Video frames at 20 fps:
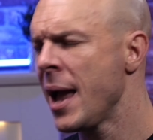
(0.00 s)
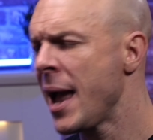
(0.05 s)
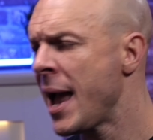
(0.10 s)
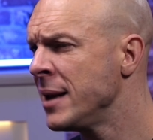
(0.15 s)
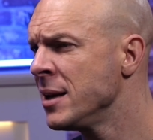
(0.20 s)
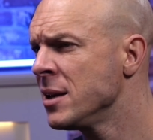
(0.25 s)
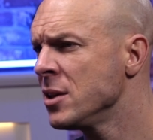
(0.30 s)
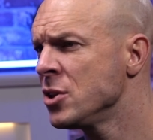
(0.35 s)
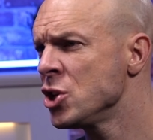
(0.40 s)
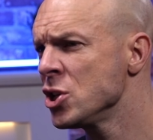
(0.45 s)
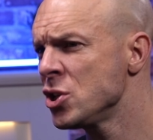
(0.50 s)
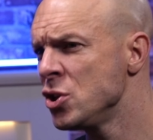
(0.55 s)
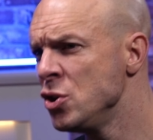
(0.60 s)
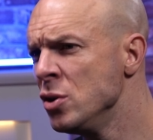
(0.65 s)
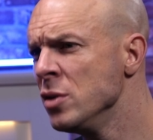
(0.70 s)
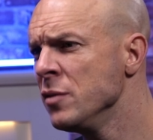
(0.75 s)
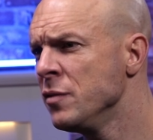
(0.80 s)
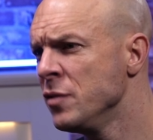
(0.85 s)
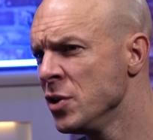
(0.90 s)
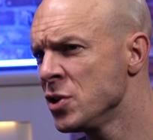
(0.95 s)
and just
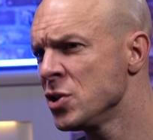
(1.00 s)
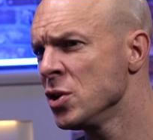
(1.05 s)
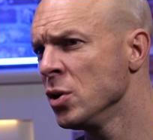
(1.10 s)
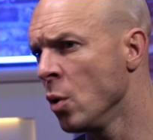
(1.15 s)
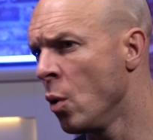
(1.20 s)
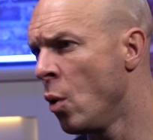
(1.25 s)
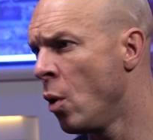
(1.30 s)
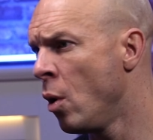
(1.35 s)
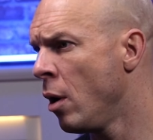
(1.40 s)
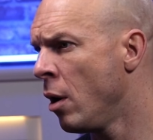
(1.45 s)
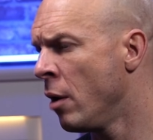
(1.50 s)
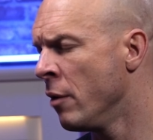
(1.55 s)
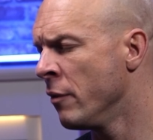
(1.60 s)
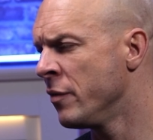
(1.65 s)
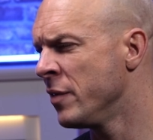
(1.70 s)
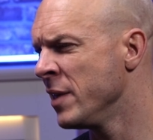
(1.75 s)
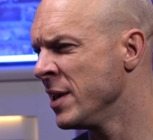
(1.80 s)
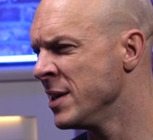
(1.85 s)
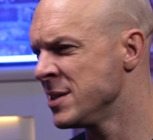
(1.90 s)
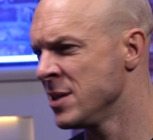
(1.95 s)
universal law
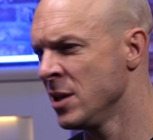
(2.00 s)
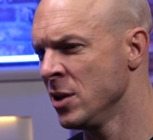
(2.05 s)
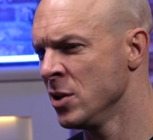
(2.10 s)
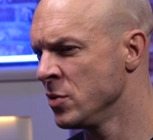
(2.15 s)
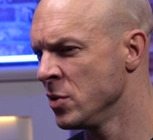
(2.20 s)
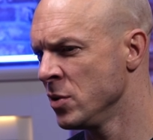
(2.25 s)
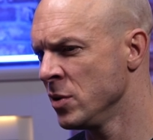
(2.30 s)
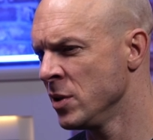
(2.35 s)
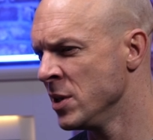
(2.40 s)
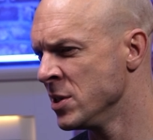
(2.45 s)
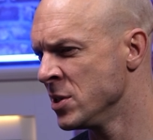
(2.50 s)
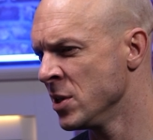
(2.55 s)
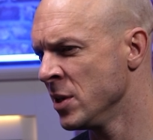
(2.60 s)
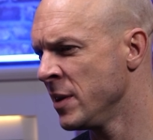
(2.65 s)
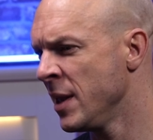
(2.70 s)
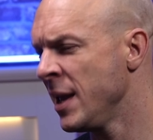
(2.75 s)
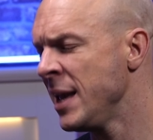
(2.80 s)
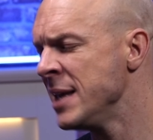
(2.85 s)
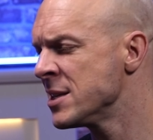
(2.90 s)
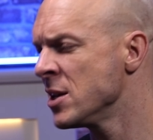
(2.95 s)
of there's, there's a,
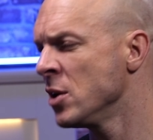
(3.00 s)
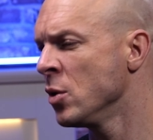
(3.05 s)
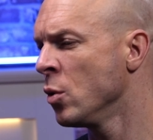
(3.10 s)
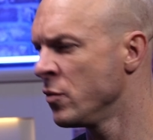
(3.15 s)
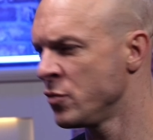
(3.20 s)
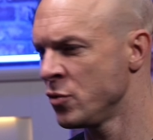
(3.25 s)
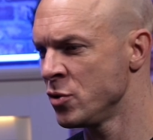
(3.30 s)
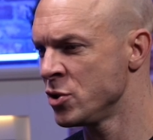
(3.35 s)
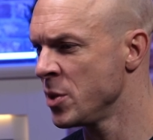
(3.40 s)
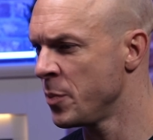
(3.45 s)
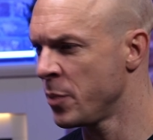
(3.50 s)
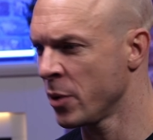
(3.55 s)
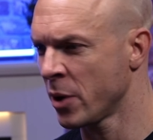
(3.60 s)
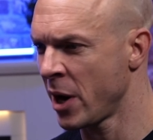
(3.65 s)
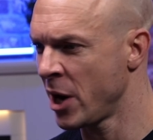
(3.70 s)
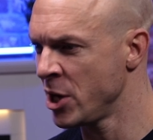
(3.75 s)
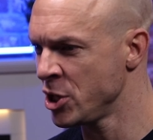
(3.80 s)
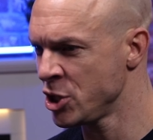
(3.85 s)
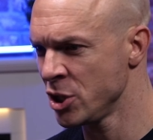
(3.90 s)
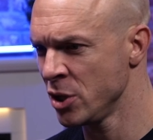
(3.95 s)
there is a law of
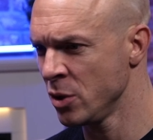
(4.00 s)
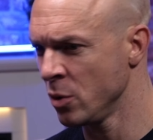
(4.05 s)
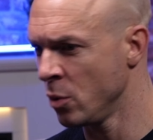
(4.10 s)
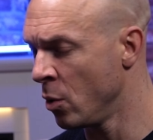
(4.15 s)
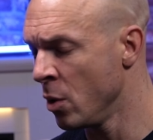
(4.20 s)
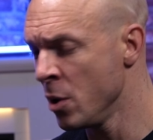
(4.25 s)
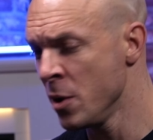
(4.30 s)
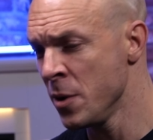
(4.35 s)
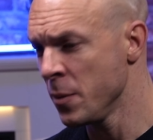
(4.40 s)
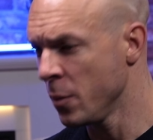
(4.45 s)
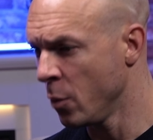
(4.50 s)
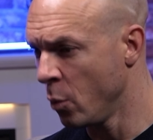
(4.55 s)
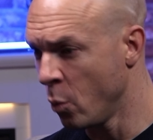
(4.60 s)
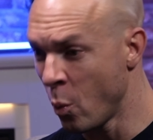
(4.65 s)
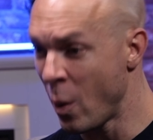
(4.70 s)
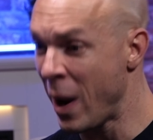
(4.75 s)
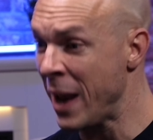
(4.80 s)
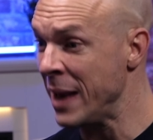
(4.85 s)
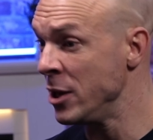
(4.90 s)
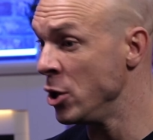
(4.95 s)
reciprocation, or
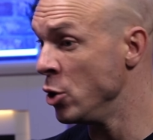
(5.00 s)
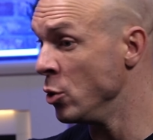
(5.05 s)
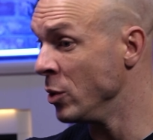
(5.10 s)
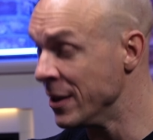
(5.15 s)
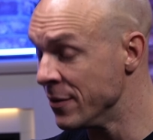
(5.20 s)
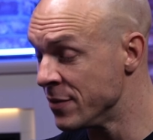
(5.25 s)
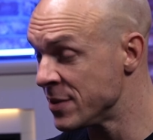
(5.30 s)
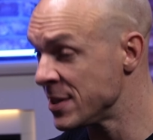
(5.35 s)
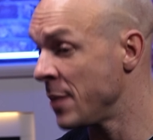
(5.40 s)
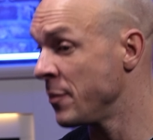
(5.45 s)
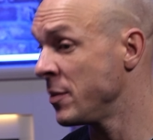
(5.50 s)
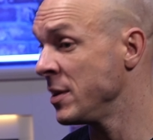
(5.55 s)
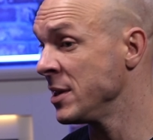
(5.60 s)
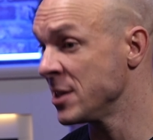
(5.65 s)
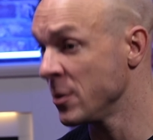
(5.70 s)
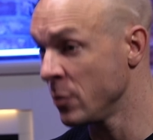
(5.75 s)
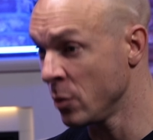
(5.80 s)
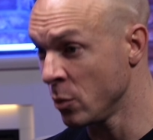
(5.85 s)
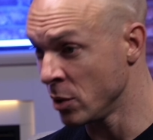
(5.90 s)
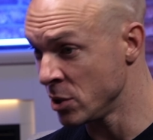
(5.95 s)
when you give something,
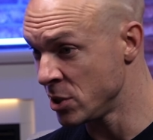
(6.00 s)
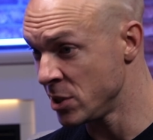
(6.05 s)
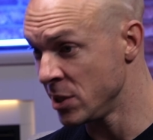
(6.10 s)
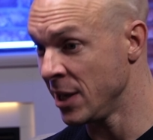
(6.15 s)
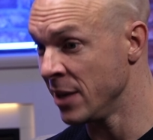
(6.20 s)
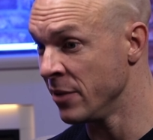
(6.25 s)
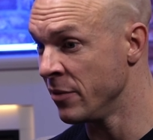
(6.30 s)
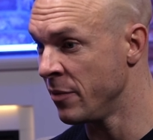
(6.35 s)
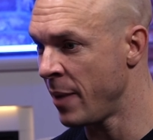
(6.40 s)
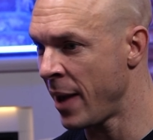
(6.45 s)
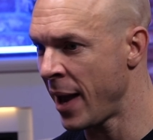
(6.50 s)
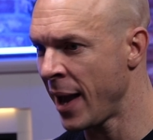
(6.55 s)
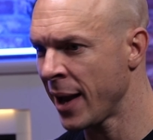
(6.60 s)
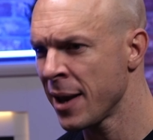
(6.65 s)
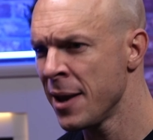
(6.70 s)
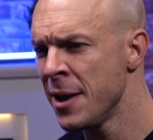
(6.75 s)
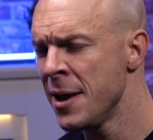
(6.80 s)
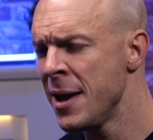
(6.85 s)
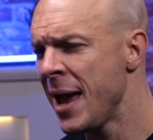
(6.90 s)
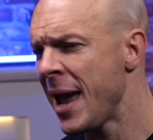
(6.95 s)
someone wants to give
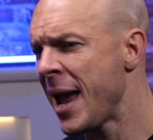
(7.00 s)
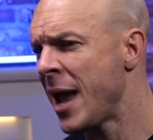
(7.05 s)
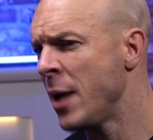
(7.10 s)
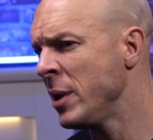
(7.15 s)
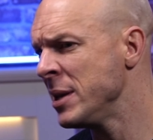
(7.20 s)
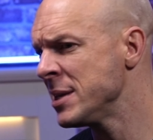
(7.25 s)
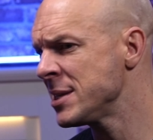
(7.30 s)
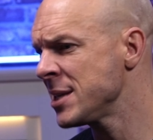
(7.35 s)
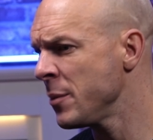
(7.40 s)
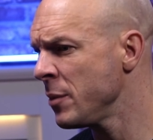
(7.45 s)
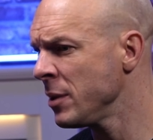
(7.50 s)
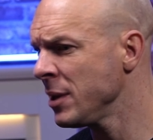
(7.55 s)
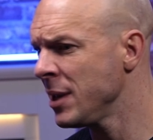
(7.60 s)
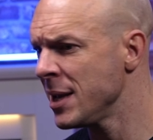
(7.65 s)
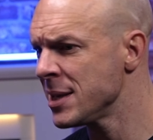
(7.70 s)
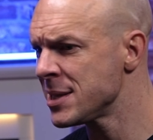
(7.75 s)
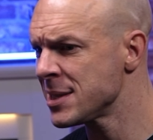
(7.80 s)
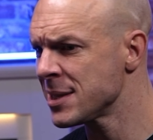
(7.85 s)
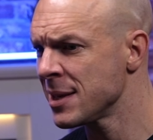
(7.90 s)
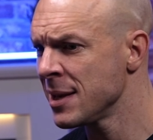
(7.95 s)
back. And when someone
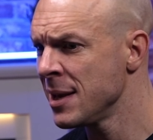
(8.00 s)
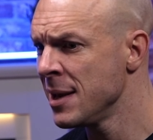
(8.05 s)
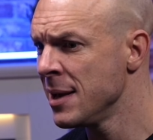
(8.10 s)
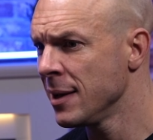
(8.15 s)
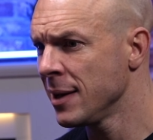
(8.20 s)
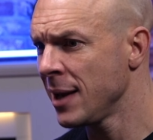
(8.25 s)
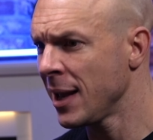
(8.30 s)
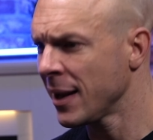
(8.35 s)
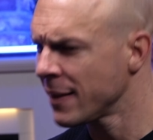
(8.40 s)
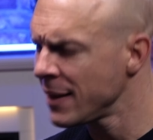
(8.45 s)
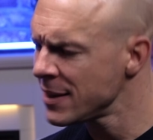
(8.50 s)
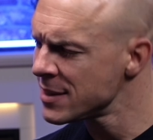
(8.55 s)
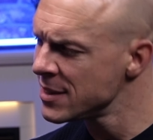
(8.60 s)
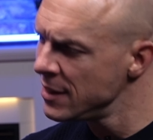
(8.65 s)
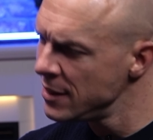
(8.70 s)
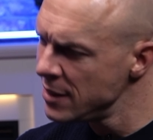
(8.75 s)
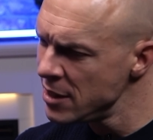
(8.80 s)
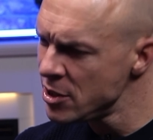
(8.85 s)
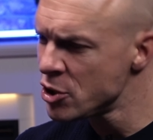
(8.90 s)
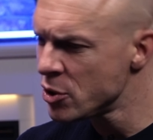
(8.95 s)
gets like that's
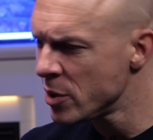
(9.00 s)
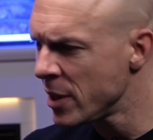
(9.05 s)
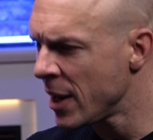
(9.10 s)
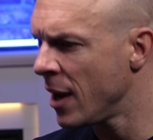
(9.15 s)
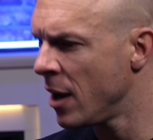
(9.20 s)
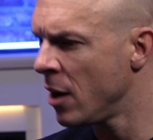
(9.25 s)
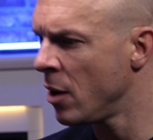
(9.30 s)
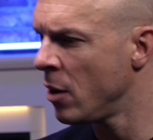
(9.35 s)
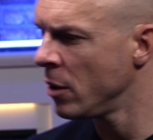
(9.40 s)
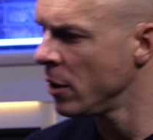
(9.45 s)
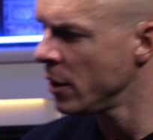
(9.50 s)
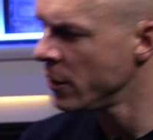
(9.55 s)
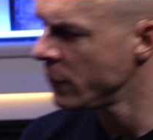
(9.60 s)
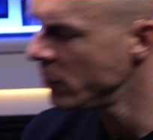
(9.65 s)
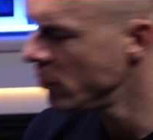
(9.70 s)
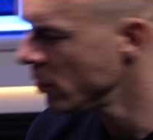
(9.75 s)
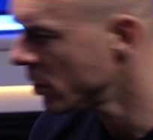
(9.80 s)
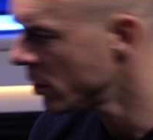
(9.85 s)
literally how if you